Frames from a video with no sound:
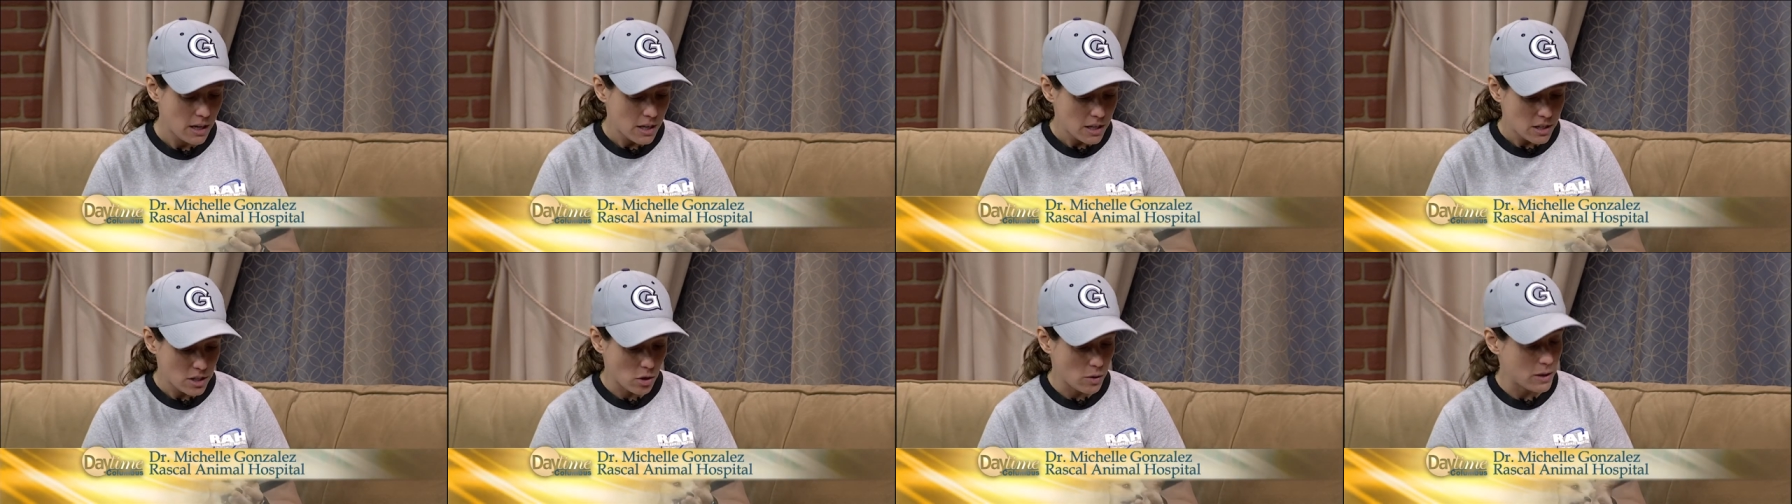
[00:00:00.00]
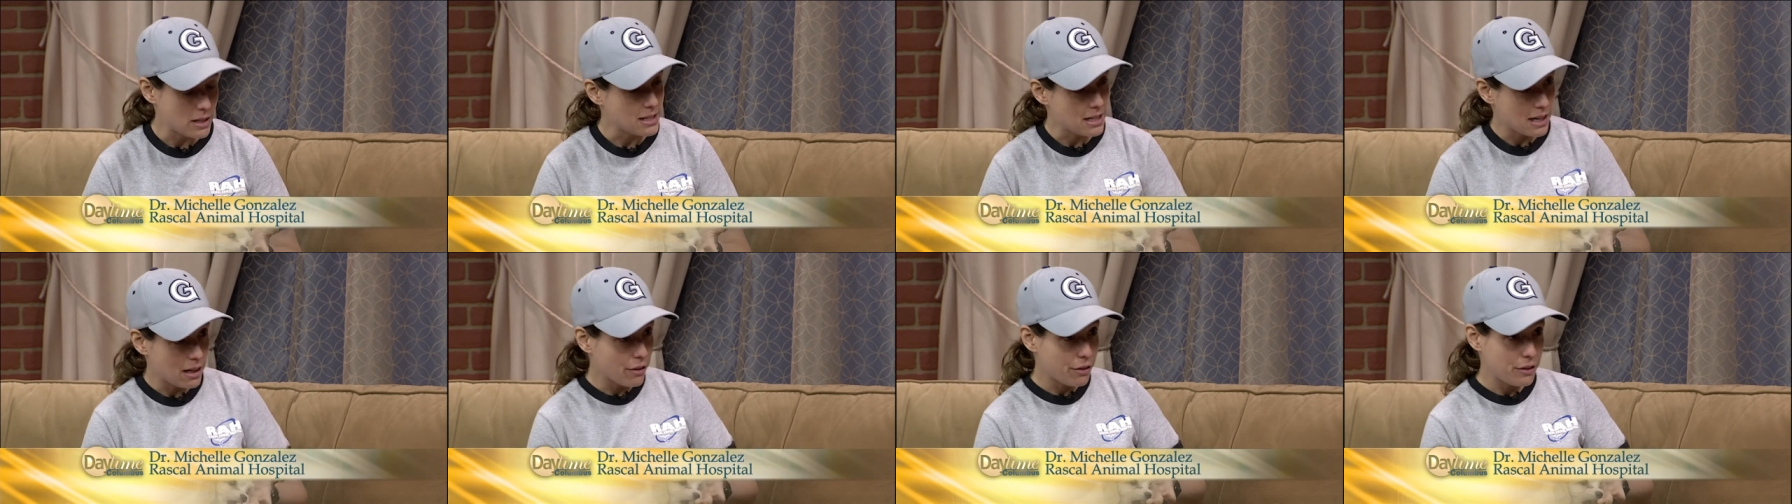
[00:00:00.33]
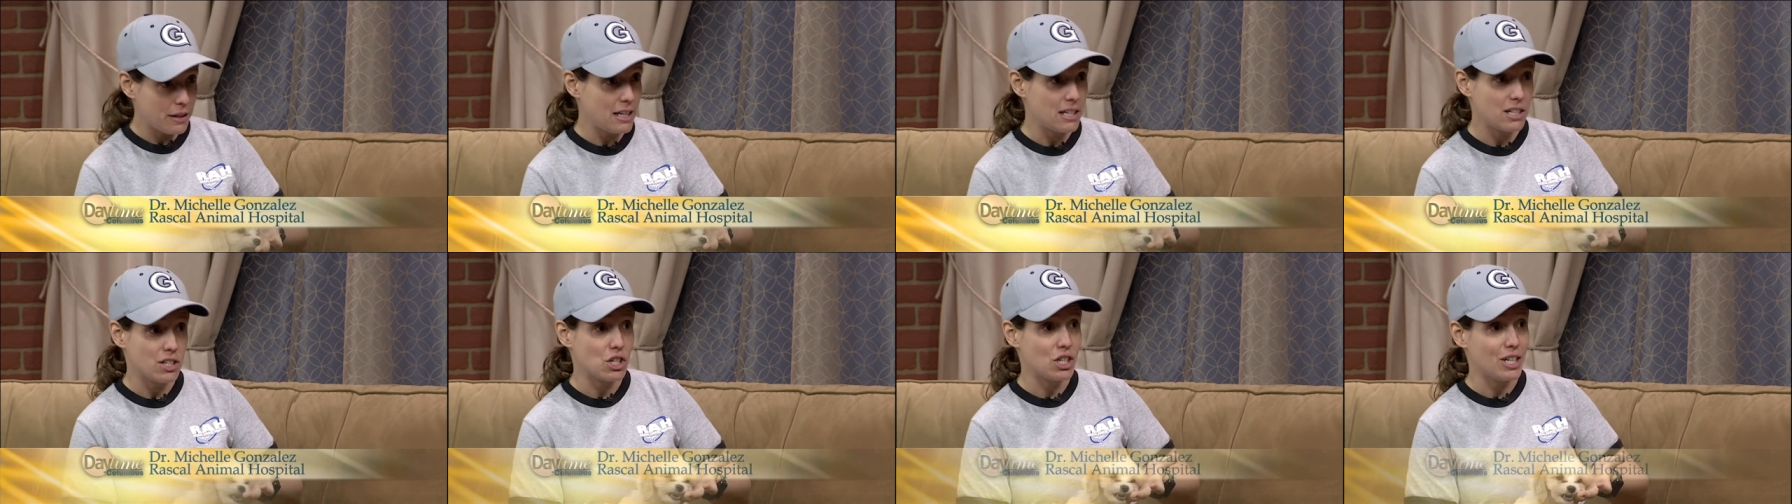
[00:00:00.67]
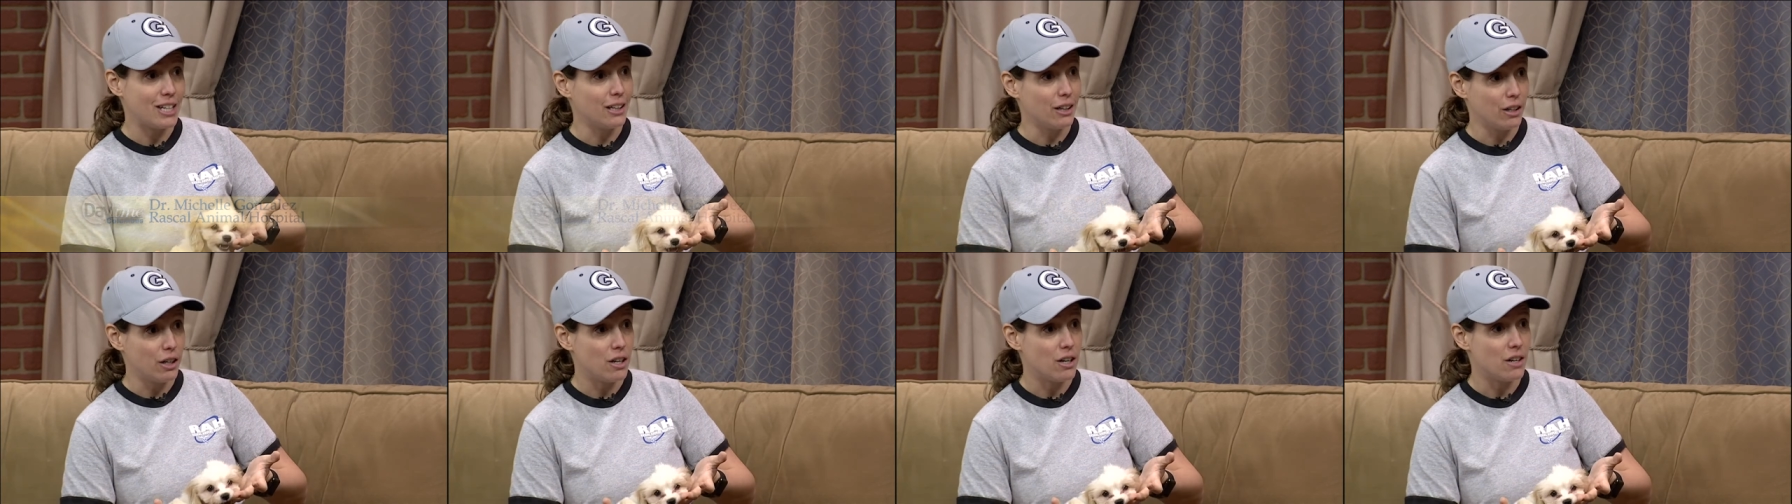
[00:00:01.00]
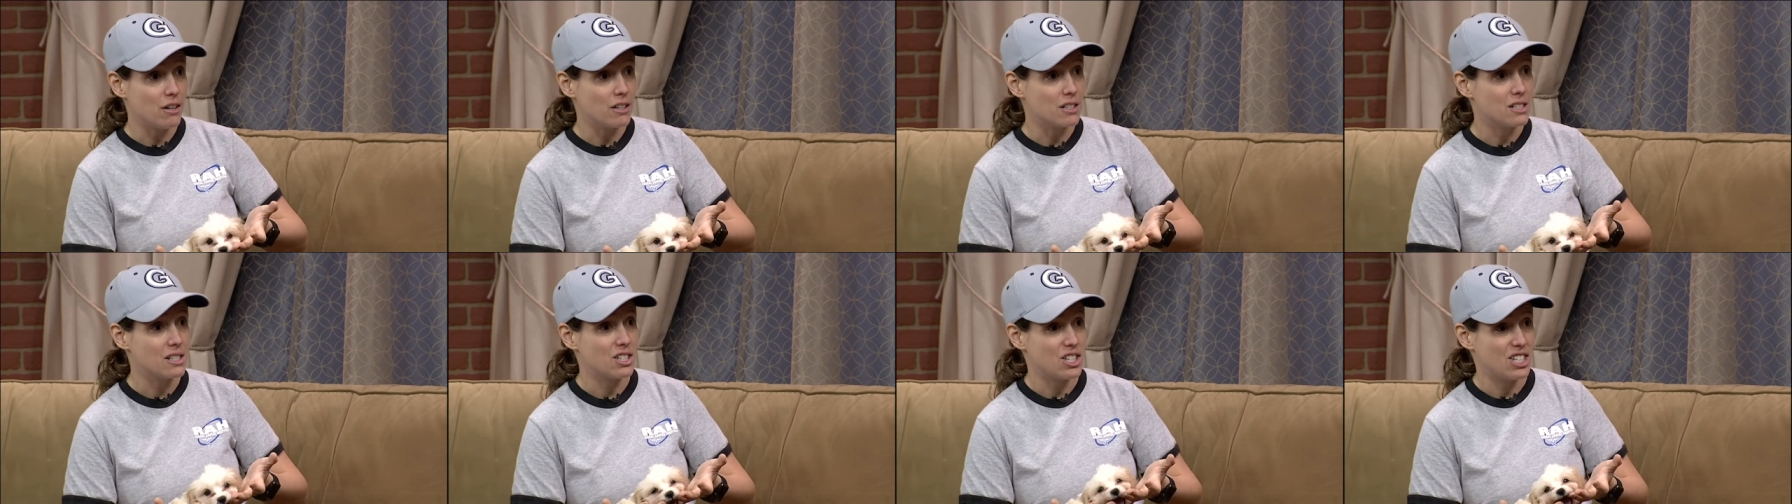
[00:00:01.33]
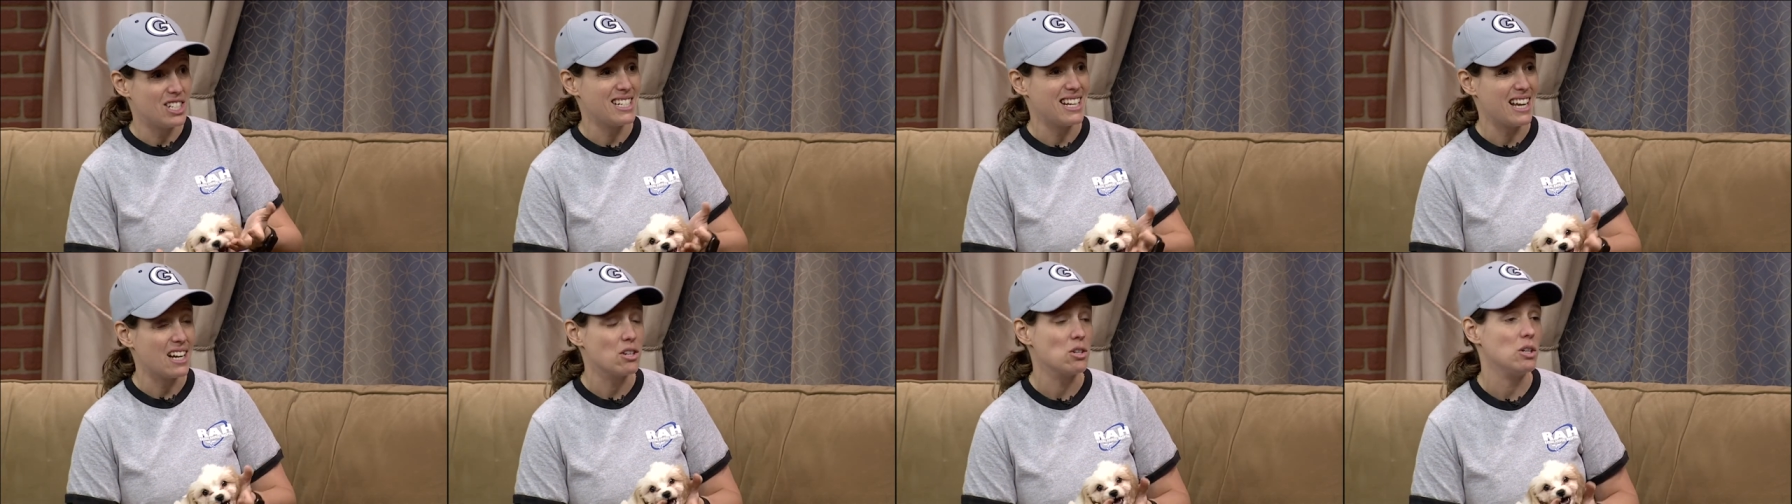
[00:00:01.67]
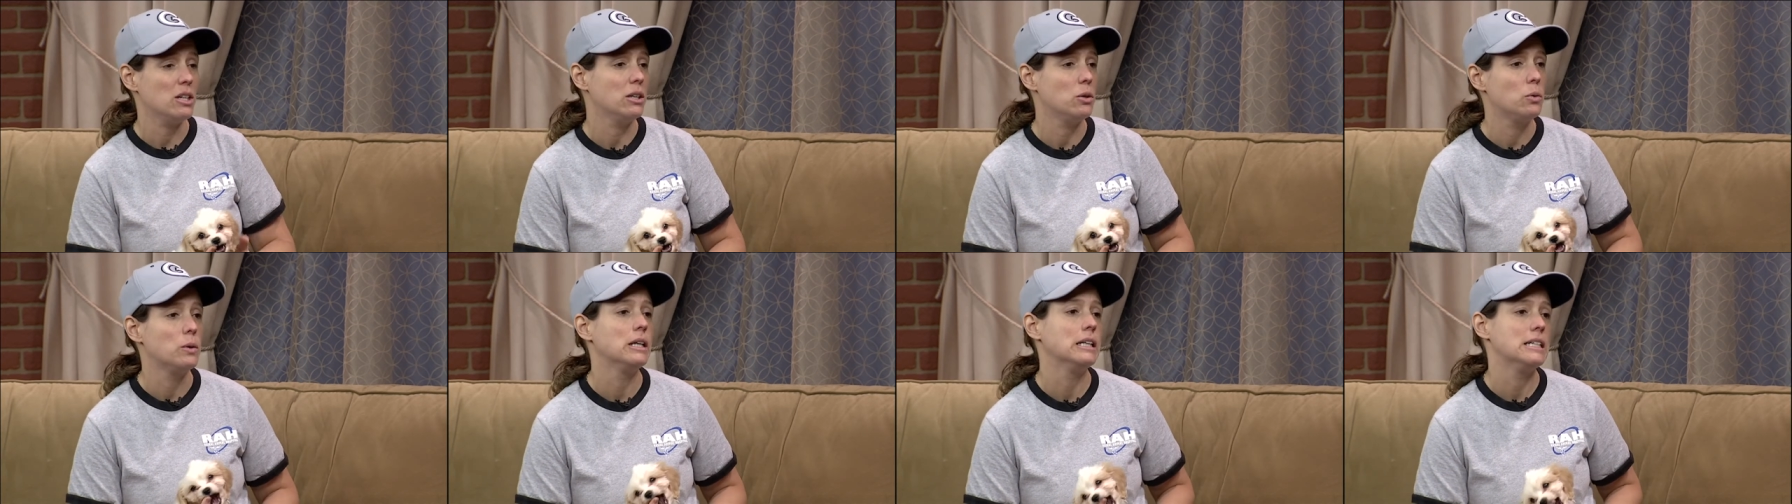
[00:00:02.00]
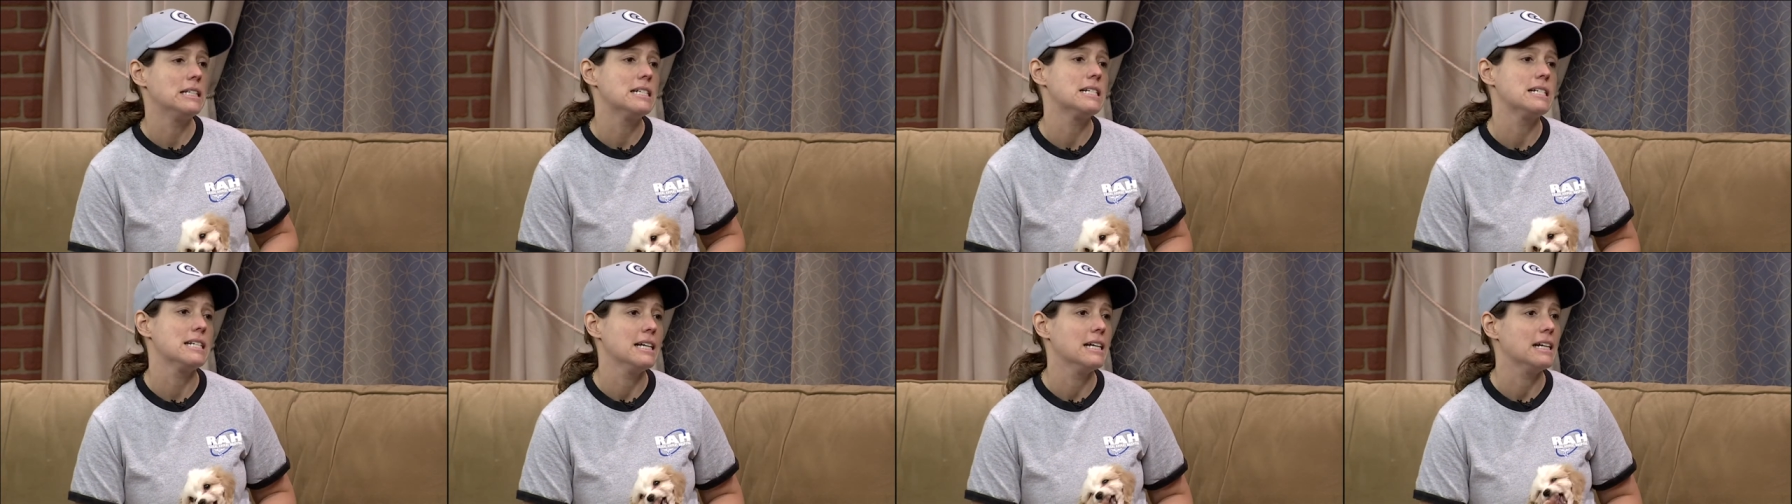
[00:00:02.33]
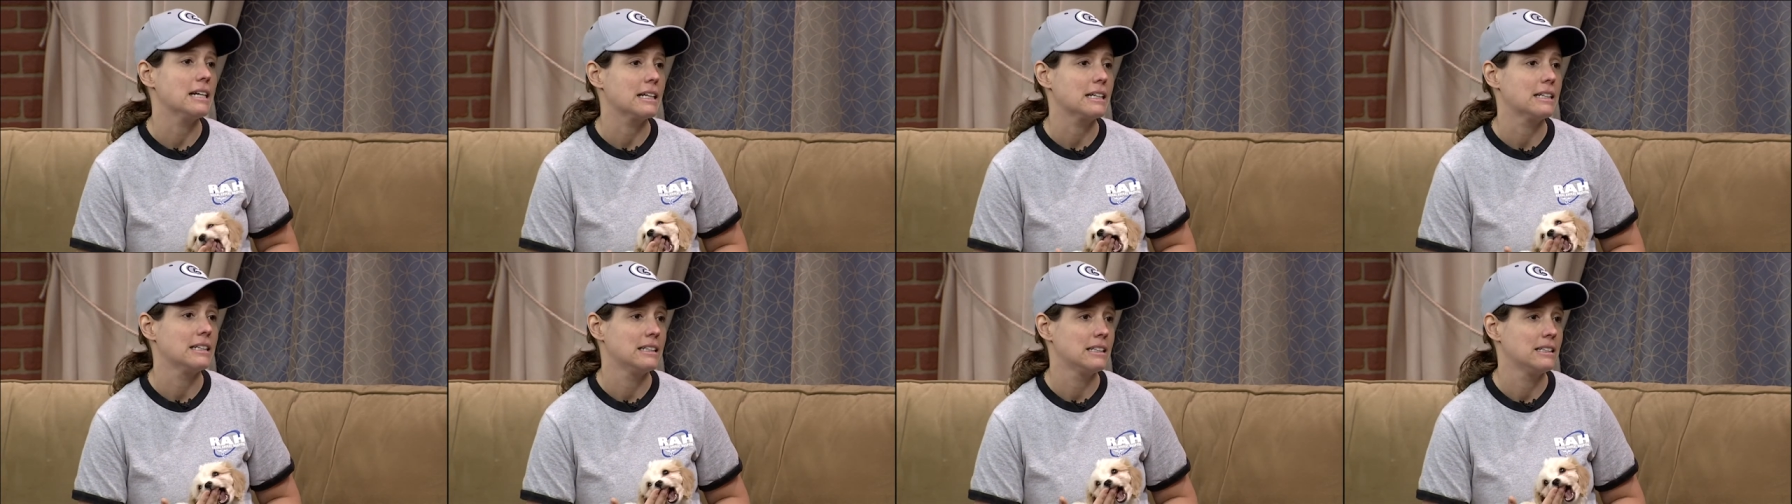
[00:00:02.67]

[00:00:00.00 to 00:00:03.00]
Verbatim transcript: So as healthy as she looks, yeah. she's actually really sick.